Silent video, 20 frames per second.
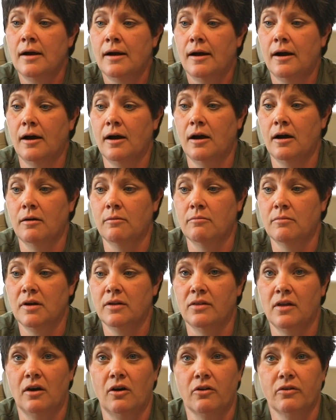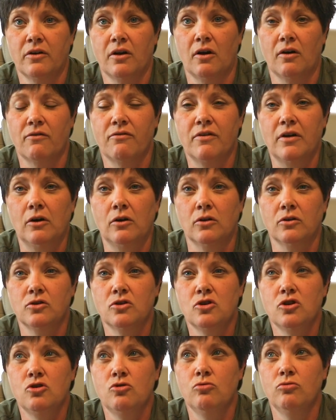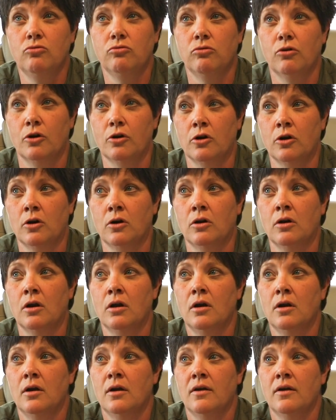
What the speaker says: in the healthcare field, you learn